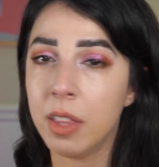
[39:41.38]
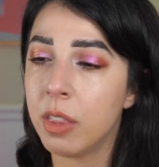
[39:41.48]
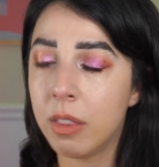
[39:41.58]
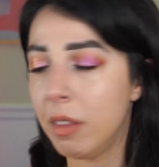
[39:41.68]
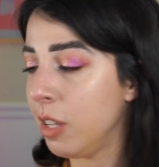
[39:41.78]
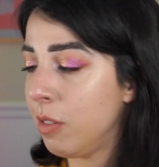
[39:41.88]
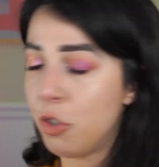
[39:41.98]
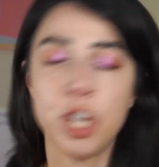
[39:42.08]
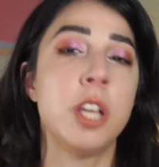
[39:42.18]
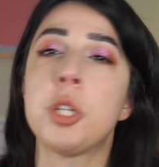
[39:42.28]
it
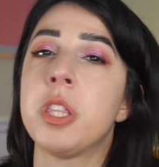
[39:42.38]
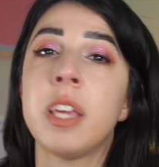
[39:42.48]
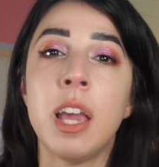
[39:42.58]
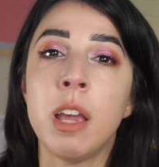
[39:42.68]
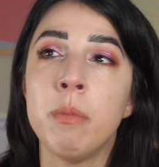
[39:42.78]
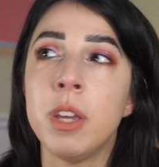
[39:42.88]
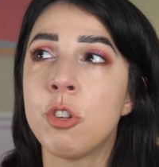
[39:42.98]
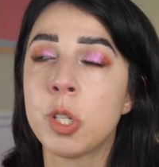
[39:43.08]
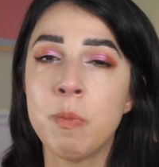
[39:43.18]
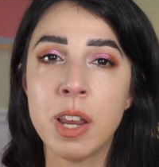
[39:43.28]
changed the game. It
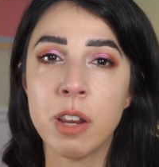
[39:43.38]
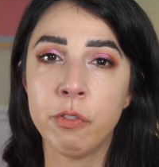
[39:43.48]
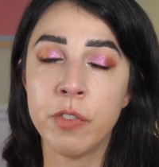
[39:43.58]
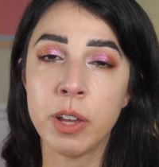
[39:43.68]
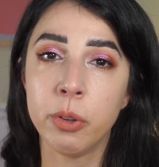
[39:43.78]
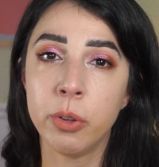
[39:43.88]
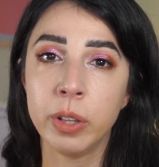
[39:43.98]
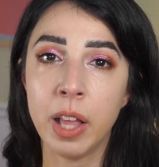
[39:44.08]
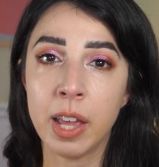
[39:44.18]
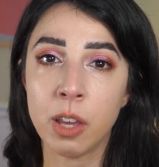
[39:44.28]
just made it feel
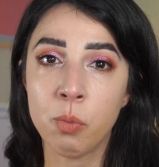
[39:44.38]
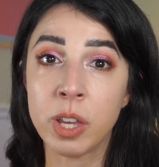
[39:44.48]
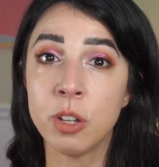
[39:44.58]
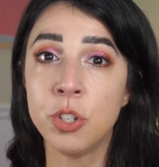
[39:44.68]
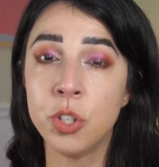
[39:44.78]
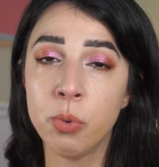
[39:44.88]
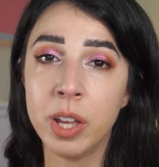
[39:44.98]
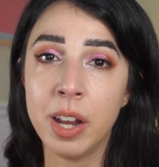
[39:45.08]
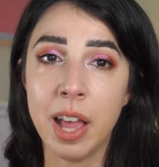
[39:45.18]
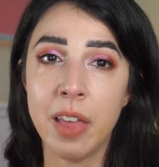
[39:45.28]
like we could do
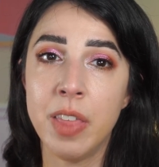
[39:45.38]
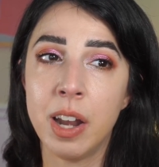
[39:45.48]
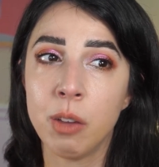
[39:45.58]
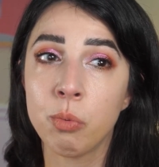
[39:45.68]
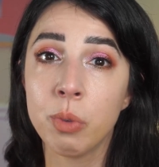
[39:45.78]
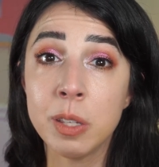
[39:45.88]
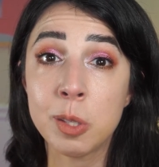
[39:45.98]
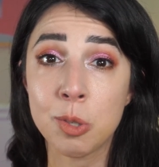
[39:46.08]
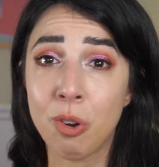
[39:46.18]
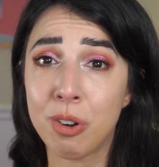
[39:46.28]
it. And then I really
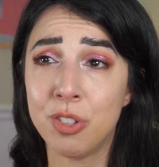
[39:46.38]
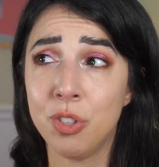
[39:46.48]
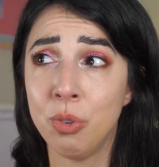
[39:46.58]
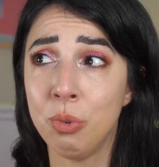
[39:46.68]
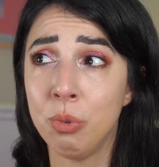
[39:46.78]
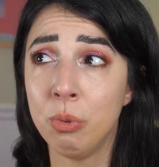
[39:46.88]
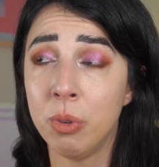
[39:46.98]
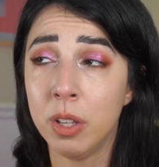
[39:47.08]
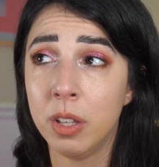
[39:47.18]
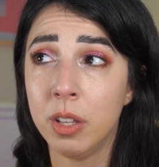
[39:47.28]
started to
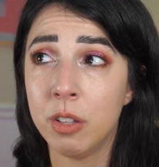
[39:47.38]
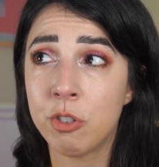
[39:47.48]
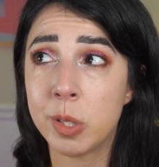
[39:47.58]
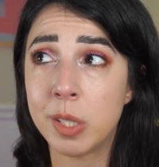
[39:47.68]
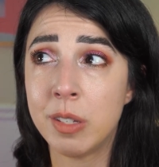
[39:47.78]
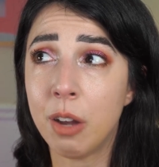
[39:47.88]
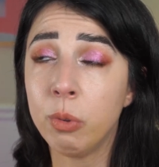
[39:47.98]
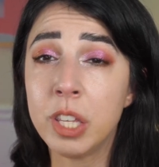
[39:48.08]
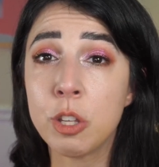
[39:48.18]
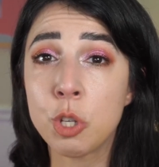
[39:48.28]
just not
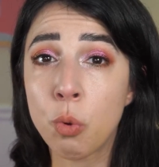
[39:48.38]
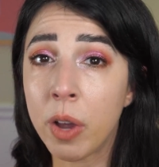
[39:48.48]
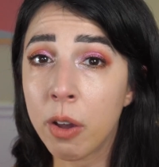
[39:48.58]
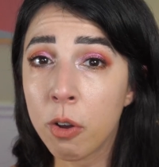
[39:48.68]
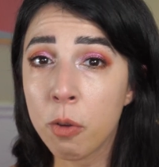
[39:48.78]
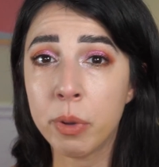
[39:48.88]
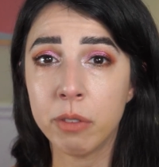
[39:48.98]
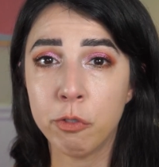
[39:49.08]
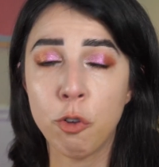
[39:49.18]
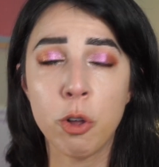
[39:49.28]
only enjoy her,
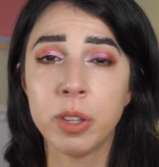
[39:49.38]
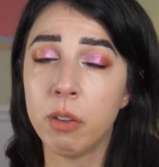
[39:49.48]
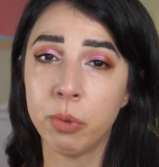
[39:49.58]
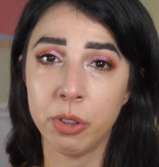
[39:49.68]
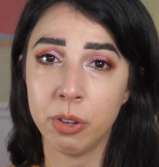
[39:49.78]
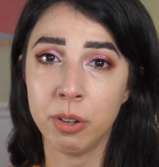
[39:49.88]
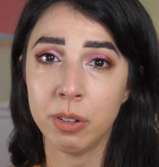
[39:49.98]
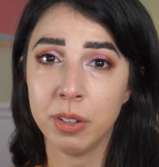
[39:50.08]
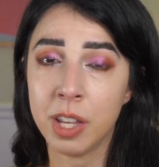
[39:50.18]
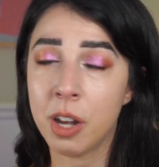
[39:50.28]
but fall in love with her,
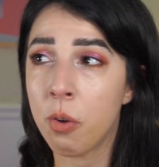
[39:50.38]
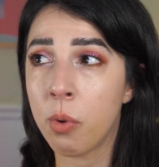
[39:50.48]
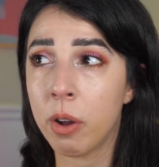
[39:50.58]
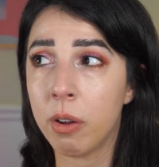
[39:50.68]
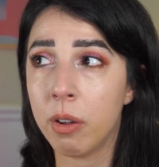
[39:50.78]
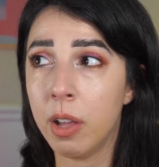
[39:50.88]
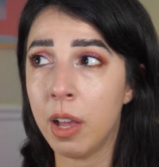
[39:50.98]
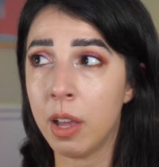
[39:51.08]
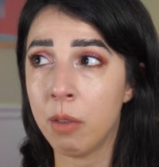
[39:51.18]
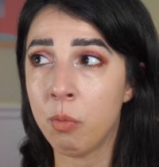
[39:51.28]
you know, where
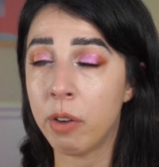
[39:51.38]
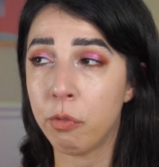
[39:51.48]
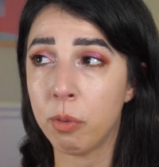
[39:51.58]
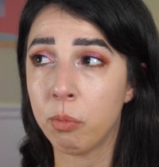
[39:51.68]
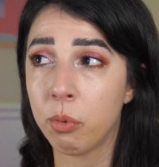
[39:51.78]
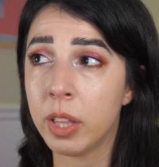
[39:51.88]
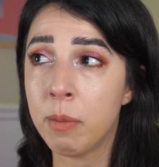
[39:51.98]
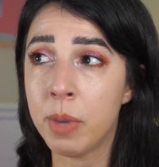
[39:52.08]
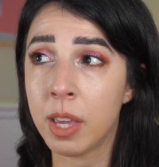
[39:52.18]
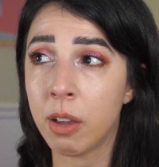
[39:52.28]
I went from really
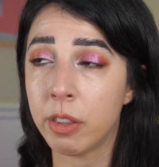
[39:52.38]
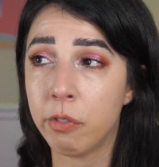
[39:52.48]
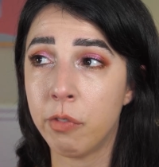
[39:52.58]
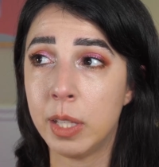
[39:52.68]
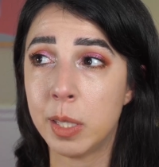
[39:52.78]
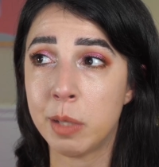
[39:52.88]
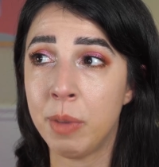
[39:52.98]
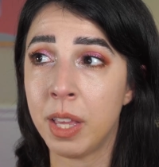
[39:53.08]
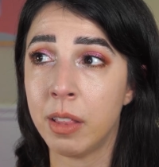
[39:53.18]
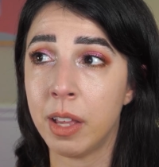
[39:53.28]
being on the fence to
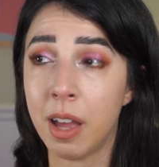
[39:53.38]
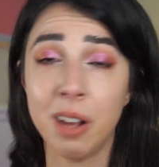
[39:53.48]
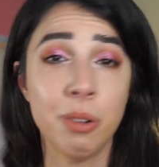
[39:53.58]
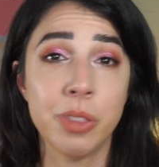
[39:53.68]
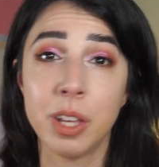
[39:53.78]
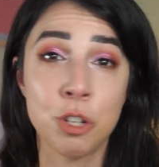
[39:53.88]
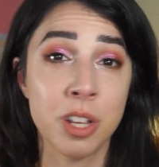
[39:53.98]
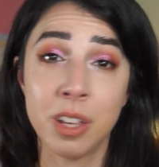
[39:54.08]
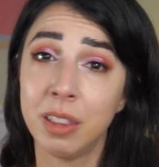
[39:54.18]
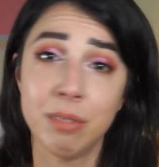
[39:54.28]
being like, I don't think she
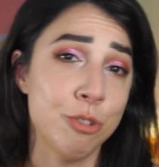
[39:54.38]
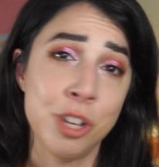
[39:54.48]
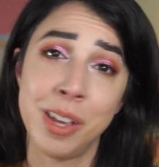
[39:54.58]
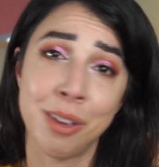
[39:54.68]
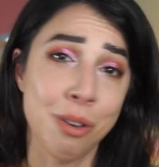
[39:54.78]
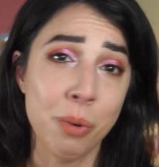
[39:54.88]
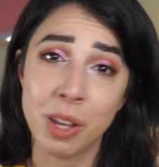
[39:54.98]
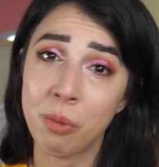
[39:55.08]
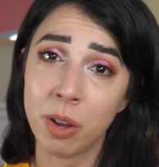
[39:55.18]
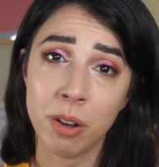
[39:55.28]
can go
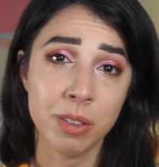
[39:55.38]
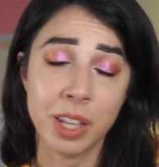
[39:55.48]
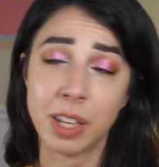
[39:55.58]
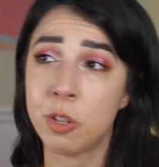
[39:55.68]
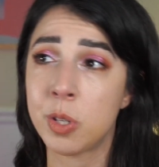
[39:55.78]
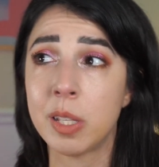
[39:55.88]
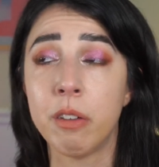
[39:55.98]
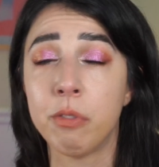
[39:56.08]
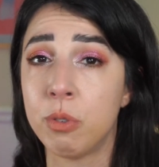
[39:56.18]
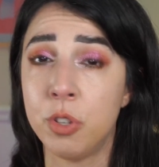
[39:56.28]
anywhere. Like, I just
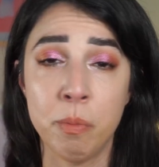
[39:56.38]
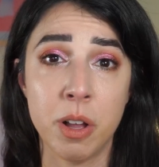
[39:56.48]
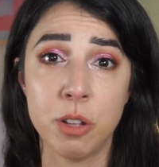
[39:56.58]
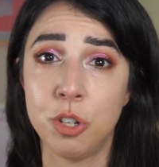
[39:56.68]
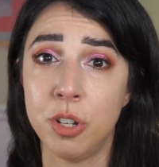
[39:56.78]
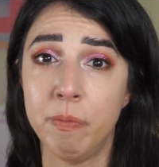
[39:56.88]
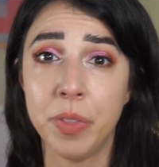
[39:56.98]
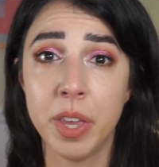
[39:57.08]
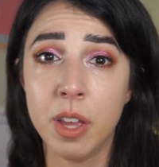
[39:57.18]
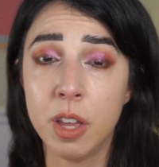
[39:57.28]
love her too much. And
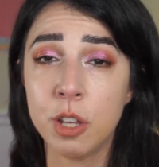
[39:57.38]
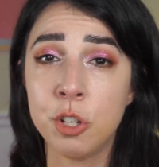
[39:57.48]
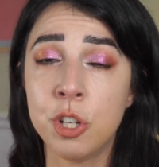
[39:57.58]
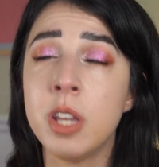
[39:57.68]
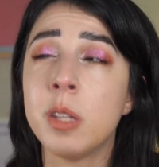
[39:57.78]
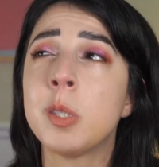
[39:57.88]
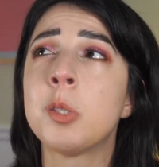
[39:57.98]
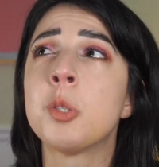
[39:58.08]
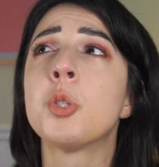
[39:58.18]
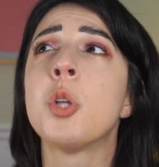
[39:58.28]
she is
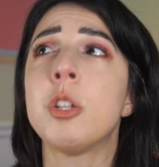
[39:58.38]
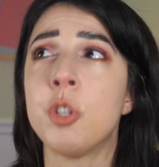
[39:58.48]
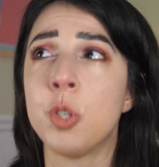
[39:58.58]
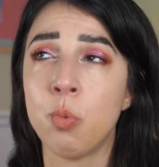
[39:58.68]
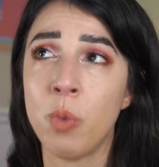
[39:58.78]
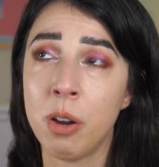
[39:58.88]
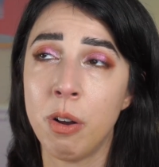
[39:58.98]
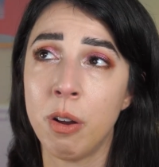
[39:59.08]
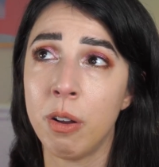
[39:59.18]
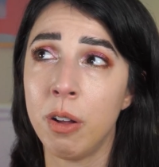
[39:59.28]
such a
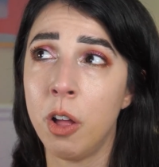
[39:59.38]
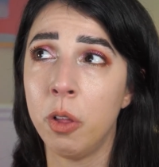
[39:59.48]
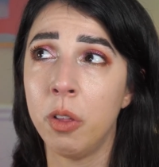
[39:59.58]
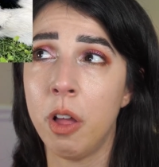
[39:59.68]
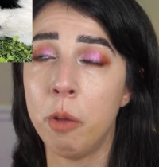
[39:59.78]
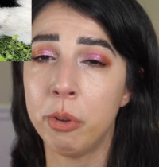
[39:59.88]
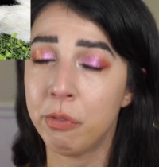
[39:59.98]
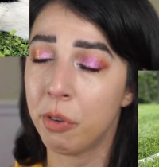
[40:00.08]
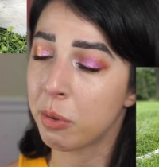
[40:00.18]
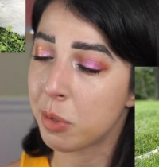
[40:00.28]
sweetheart. I'll put photos of